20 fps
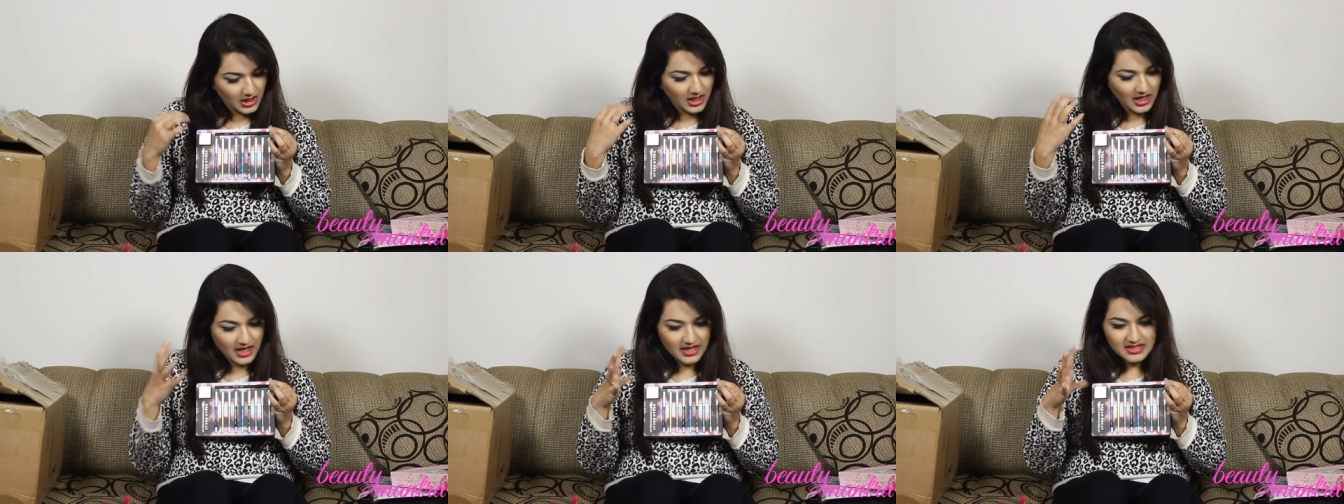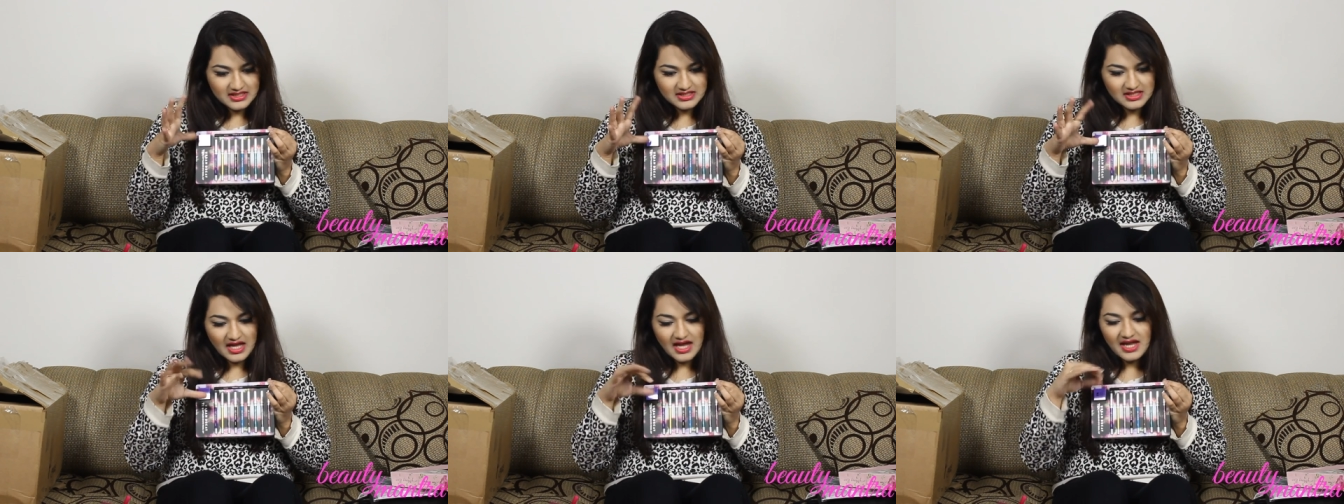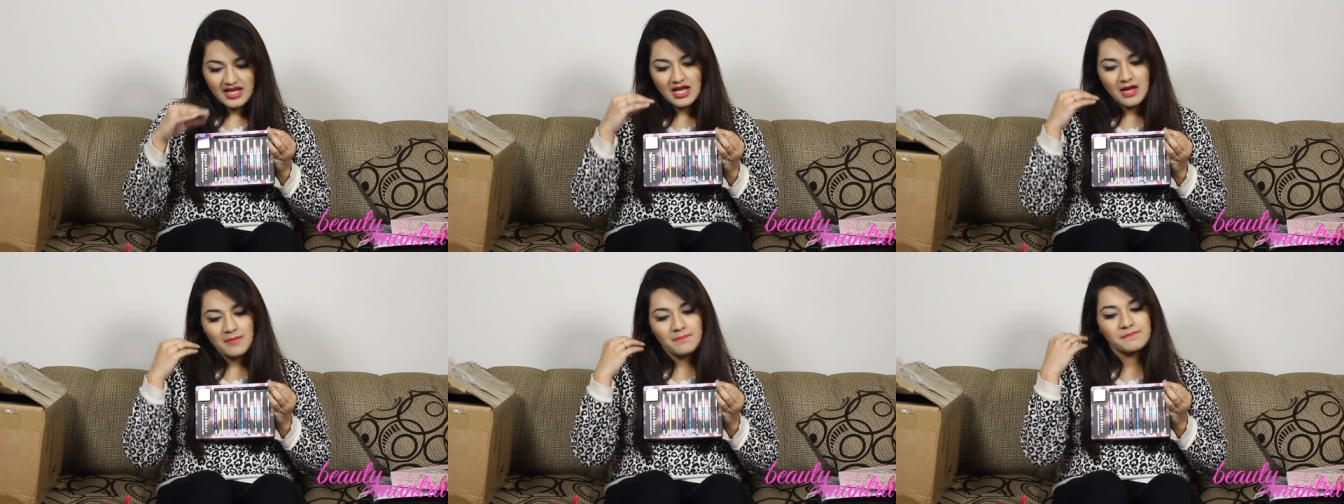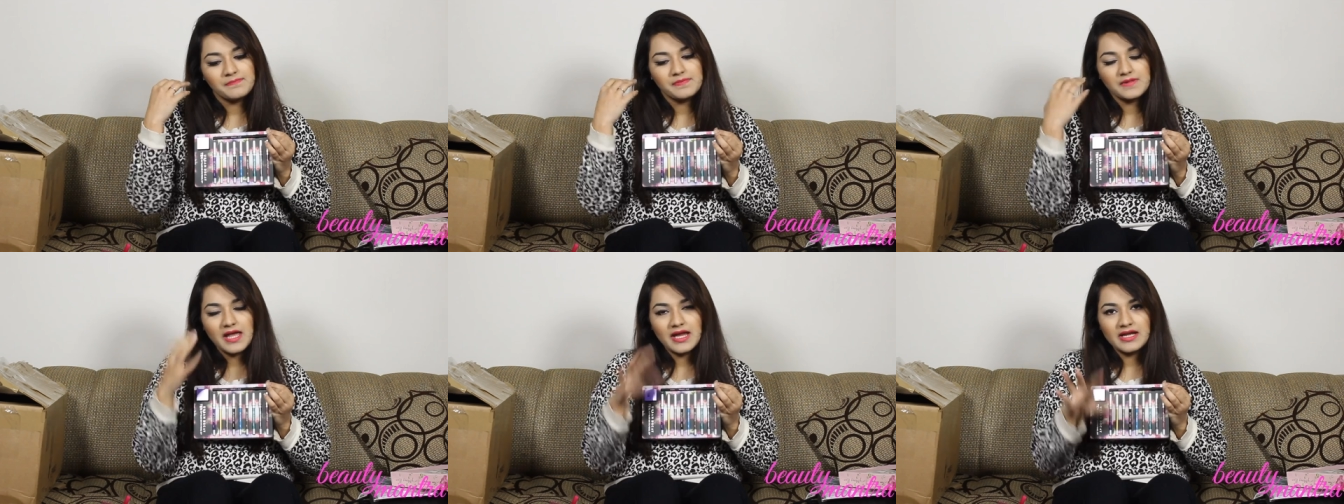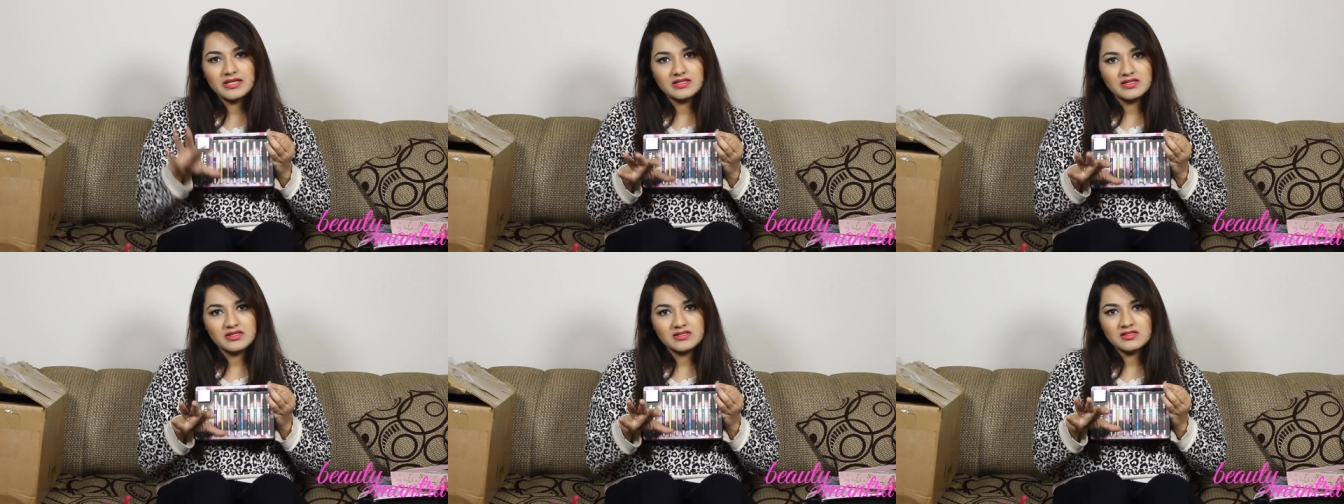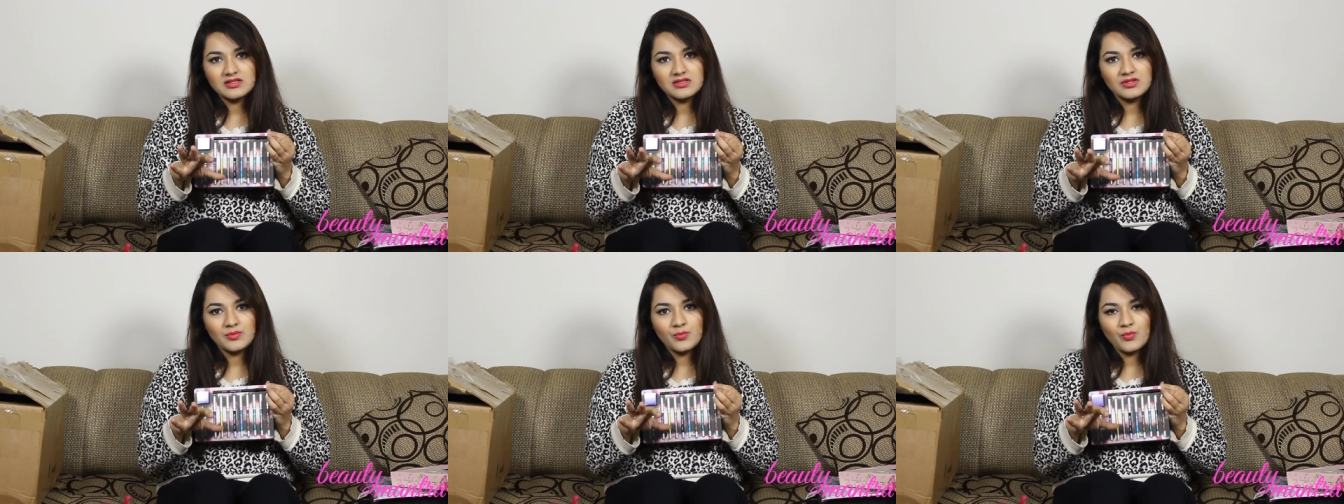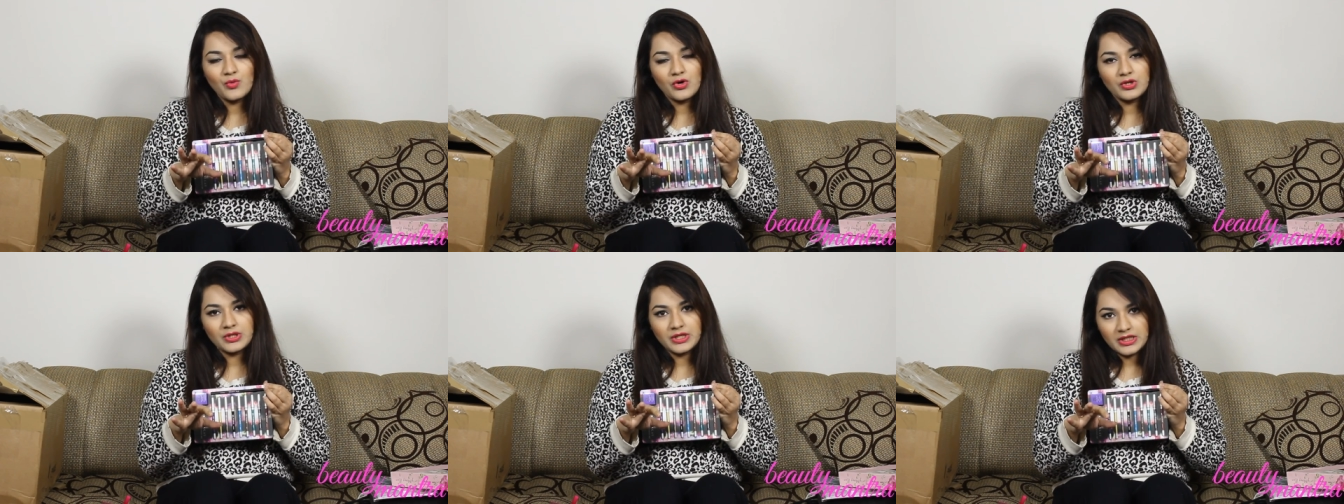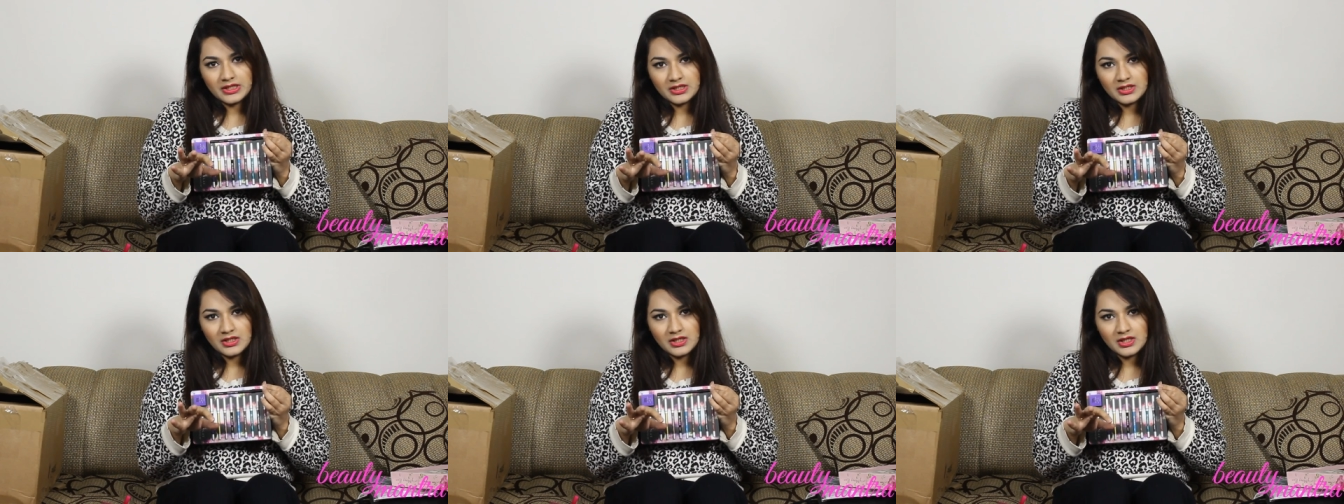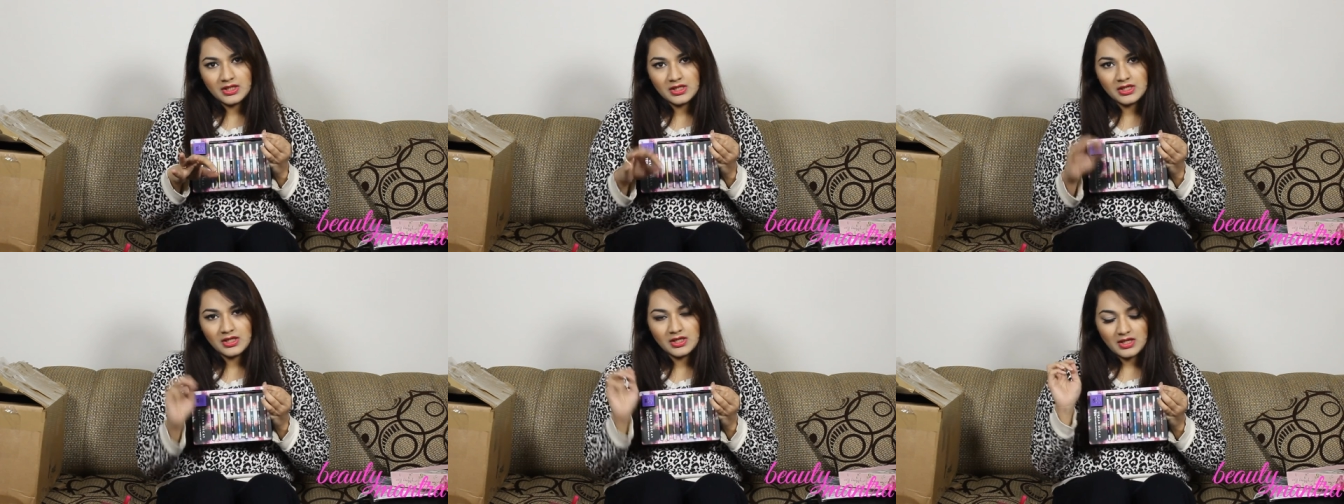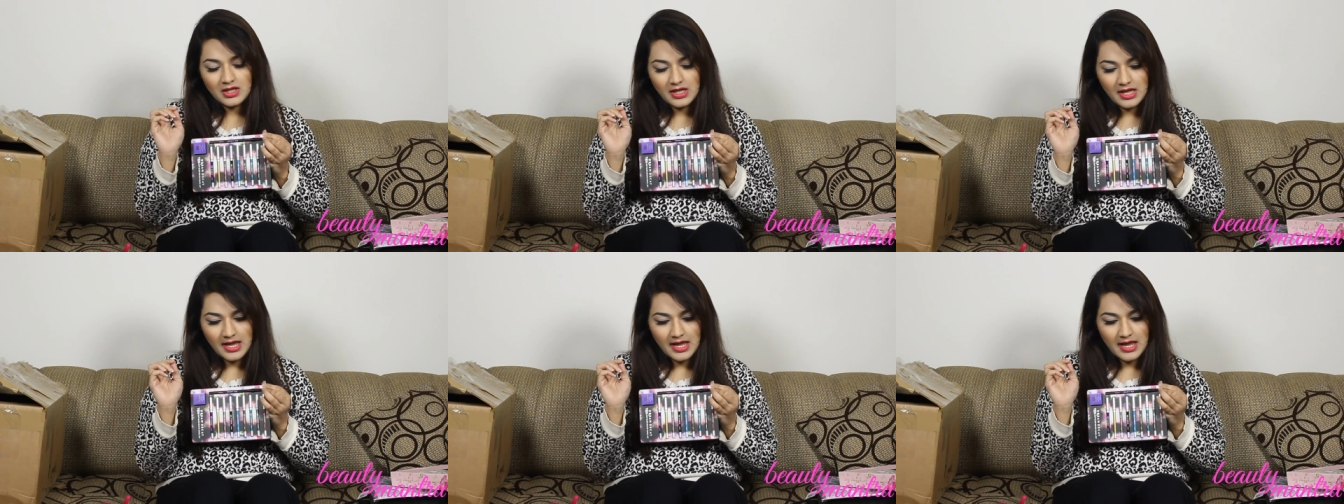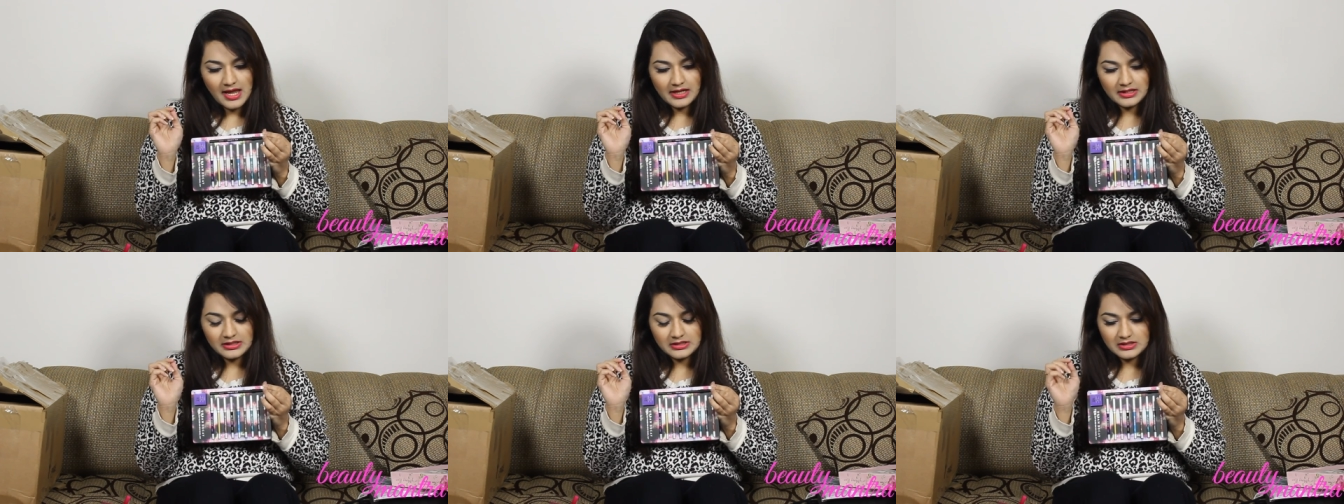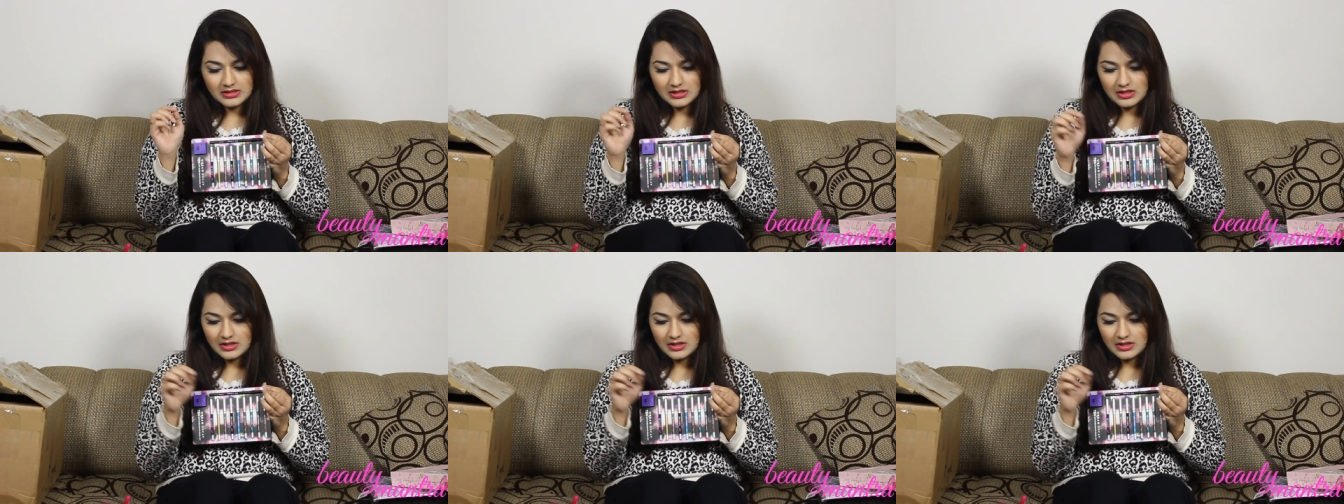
Guys, I applied this in the morning and